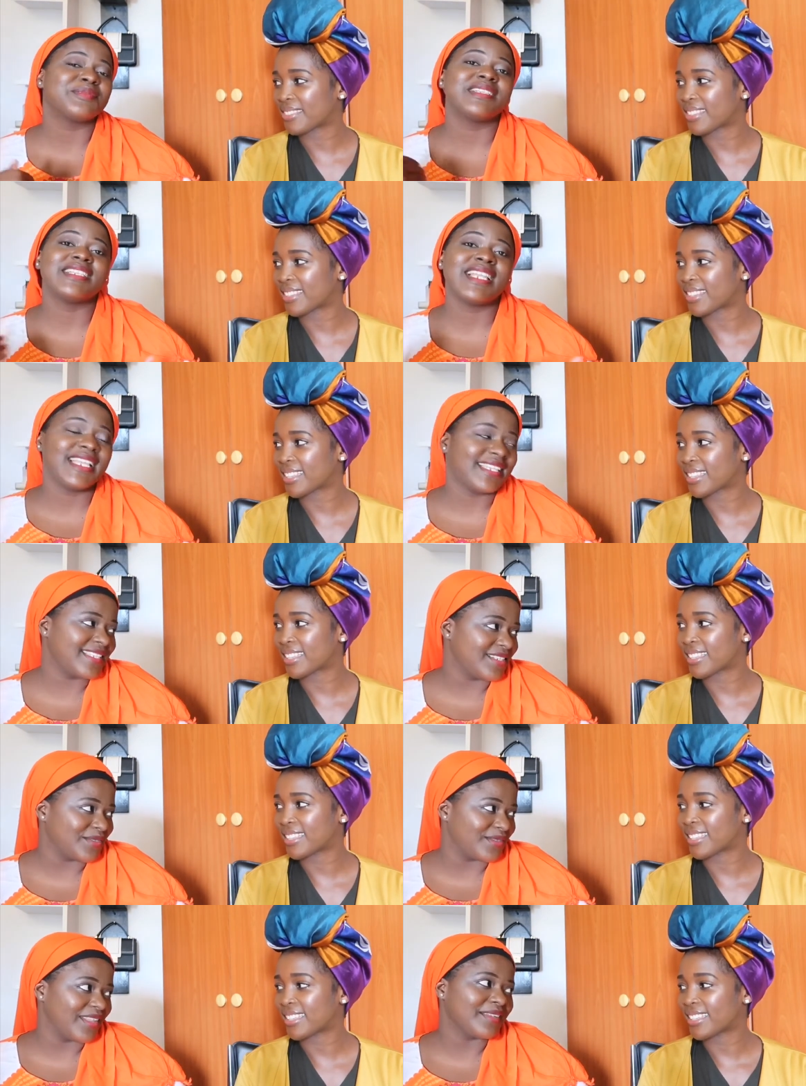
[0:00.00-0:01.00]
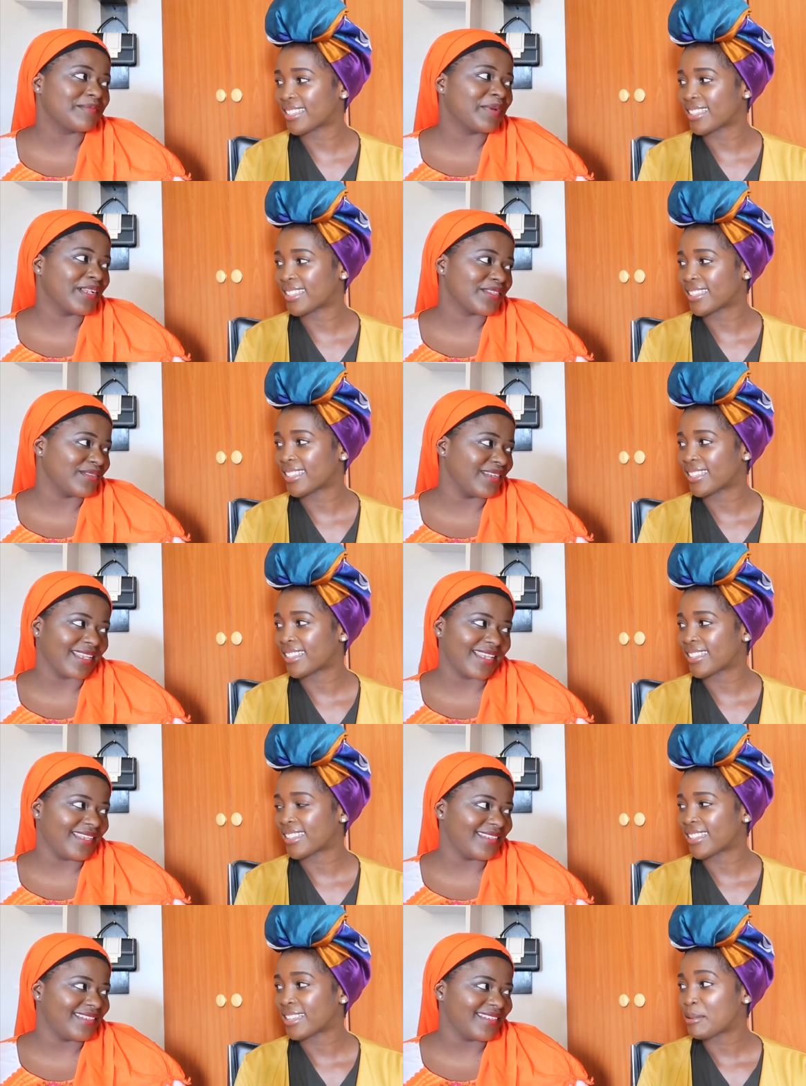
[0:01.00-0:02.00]
Speaker 1: relate to that person
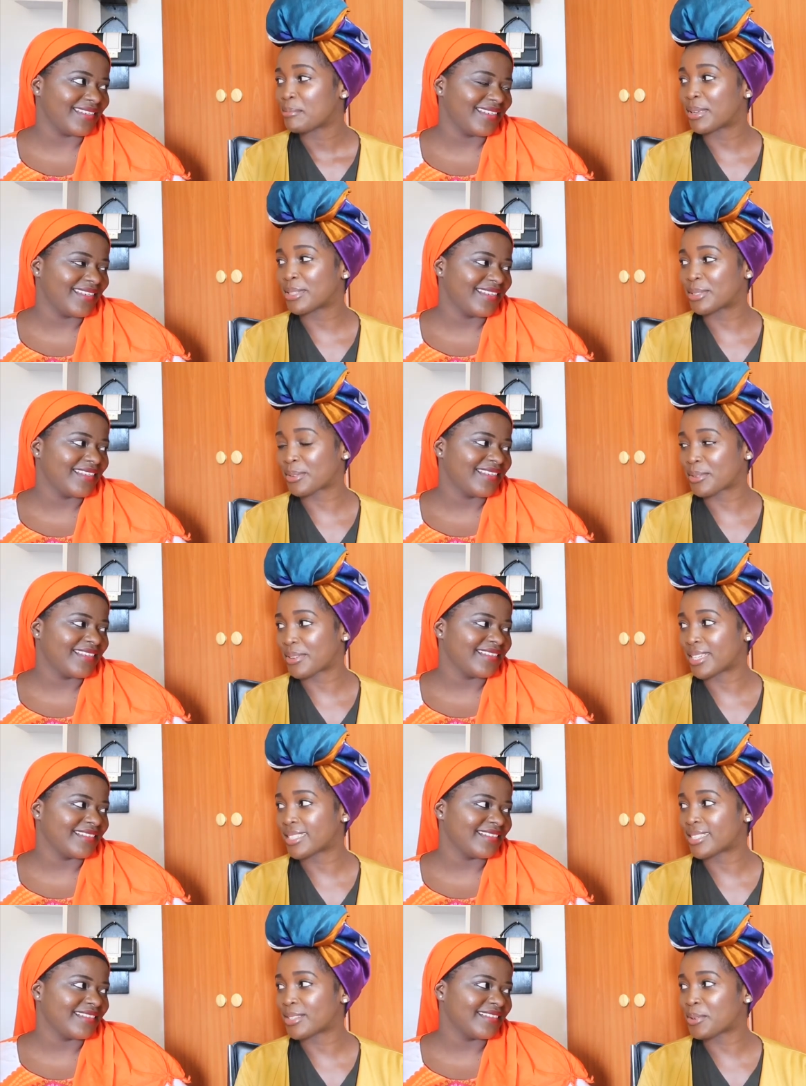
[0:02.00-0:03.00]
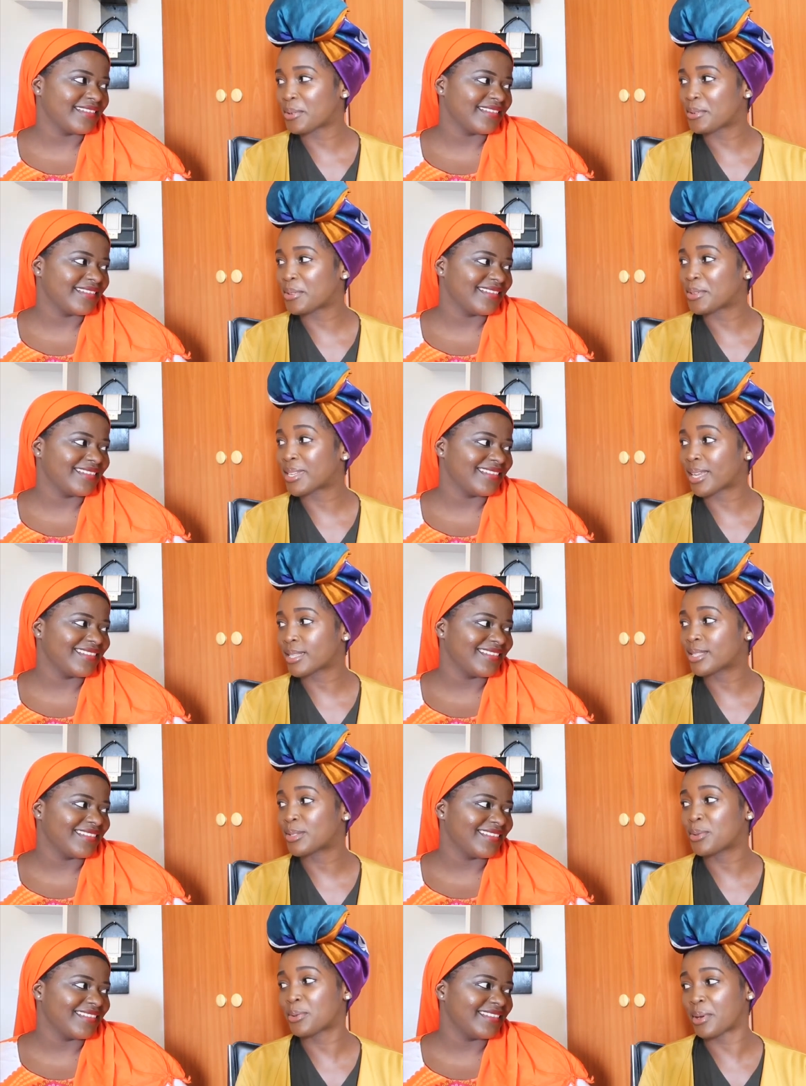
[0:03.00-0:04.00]
again.
Speaker 2: But so quite. You
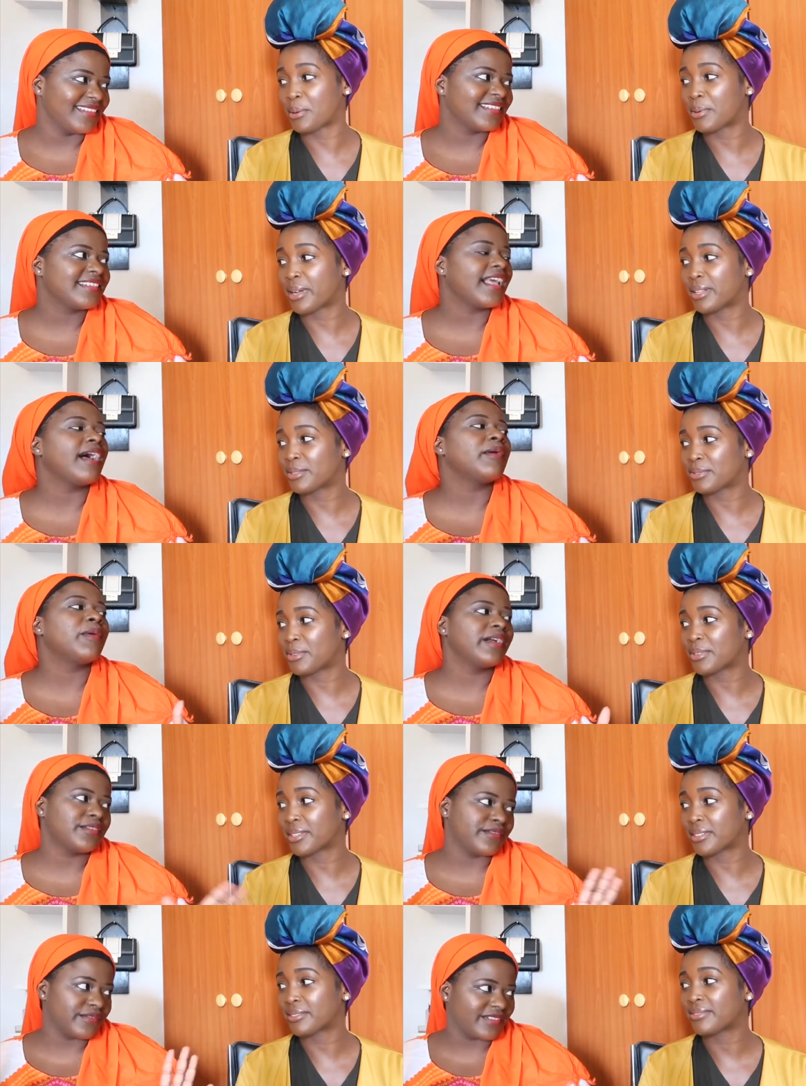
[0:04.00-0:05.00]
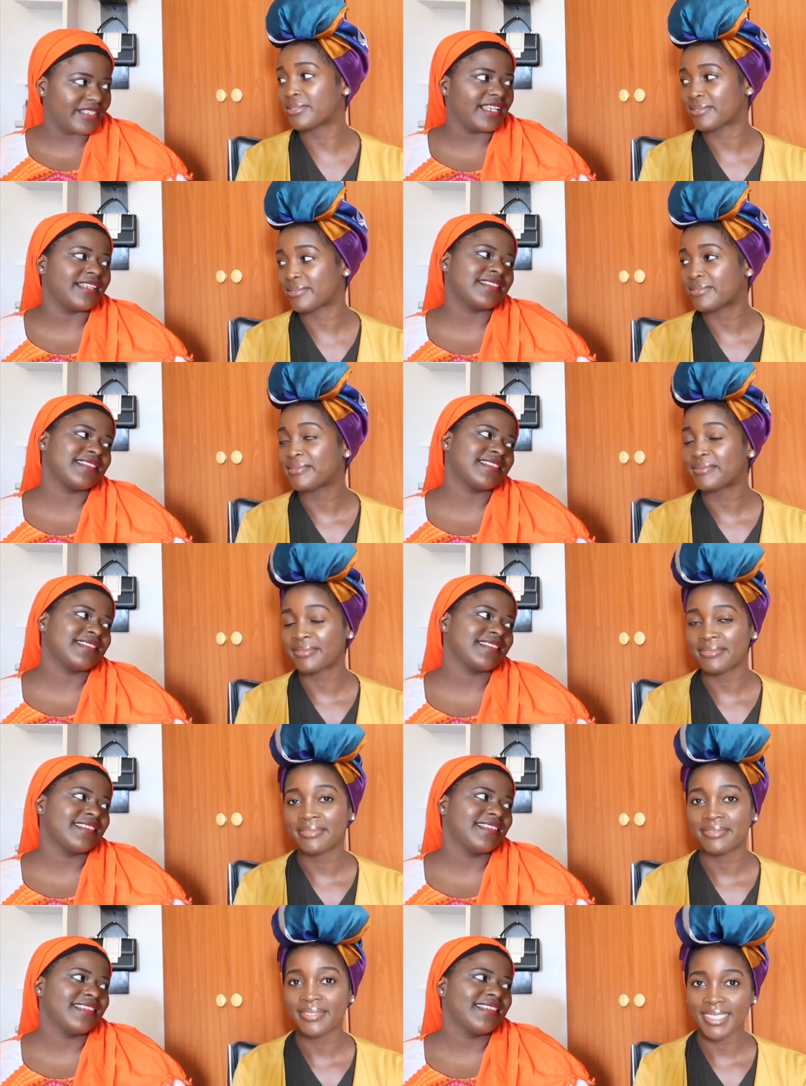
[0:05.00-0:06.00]
takes you a while.
Speaker 1: A while to yes.
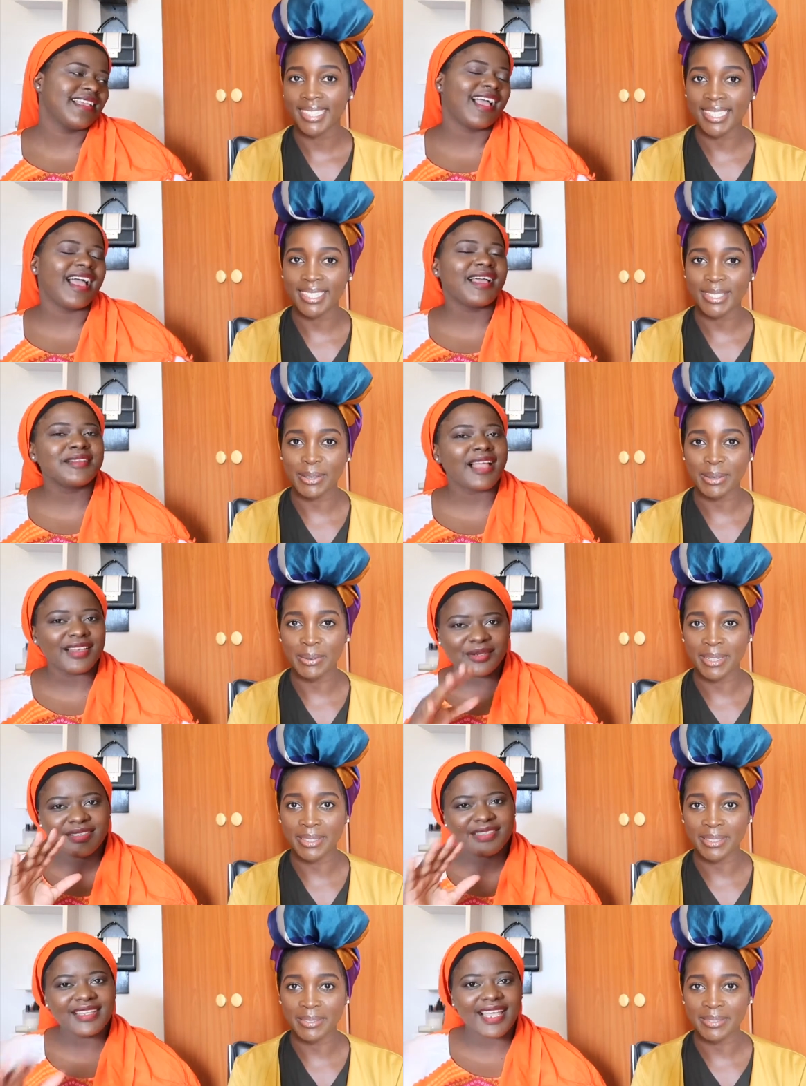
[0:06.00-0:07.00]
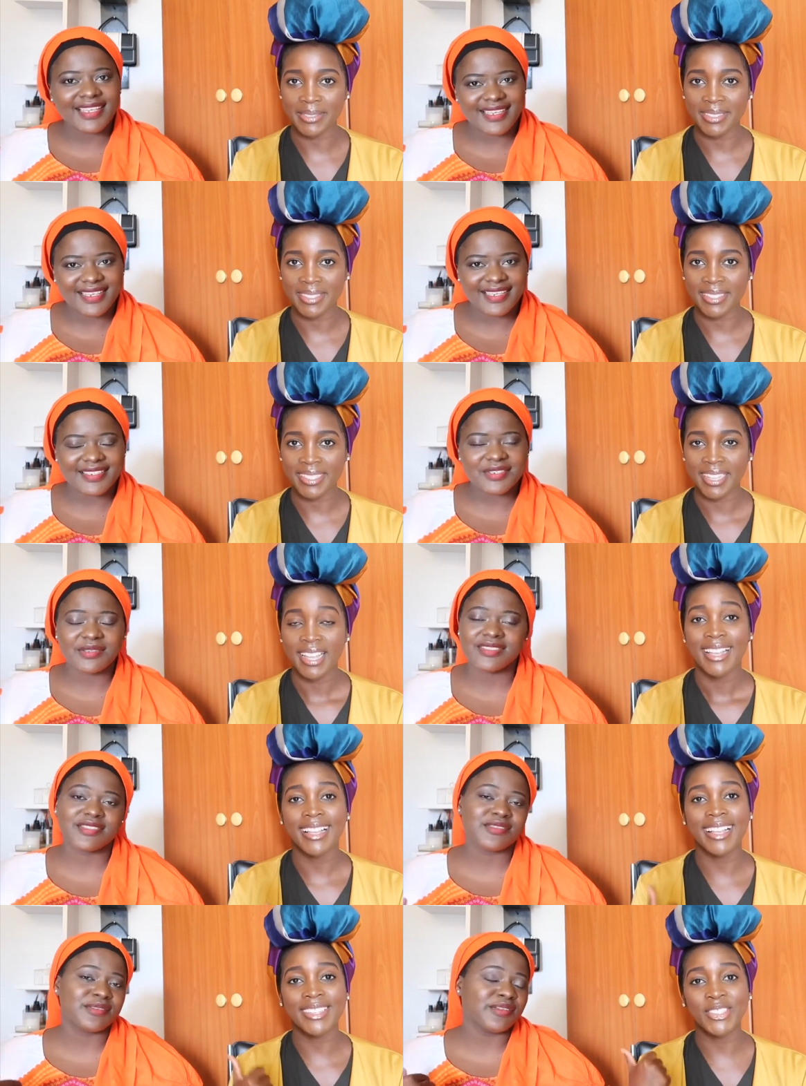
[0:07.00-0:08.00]
I don't like it because
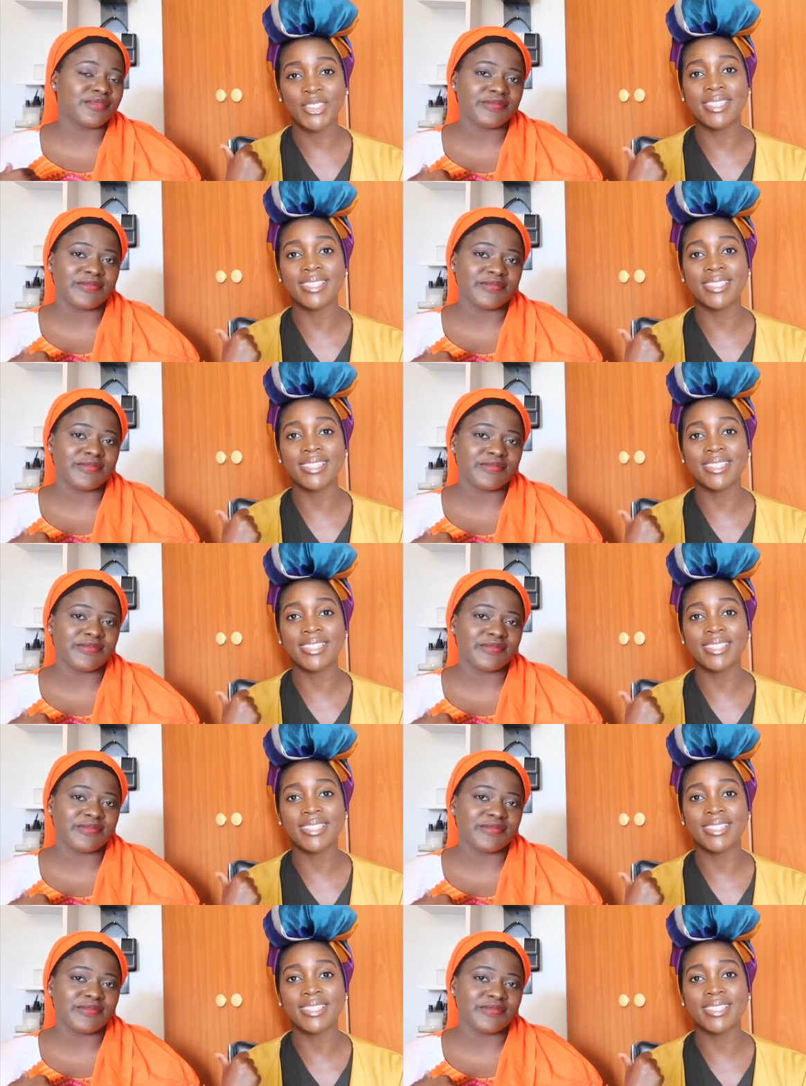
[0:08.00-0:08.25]
it's not